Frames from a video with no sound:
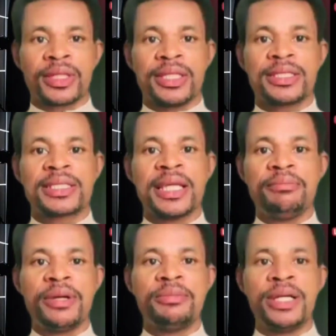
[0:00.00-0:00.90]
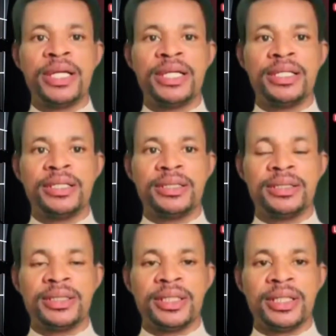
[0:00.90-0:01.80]
Adams or the inchiremu
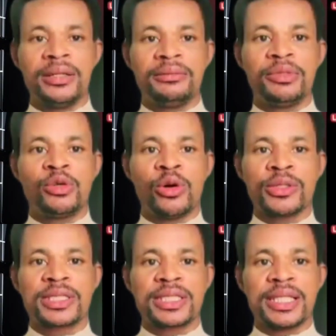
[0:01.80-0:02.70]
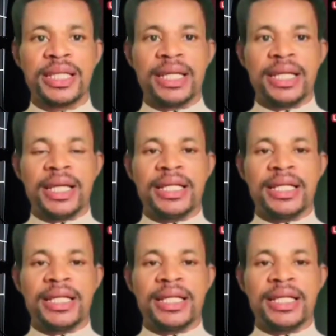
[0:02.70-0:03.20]
bi or da babo to ga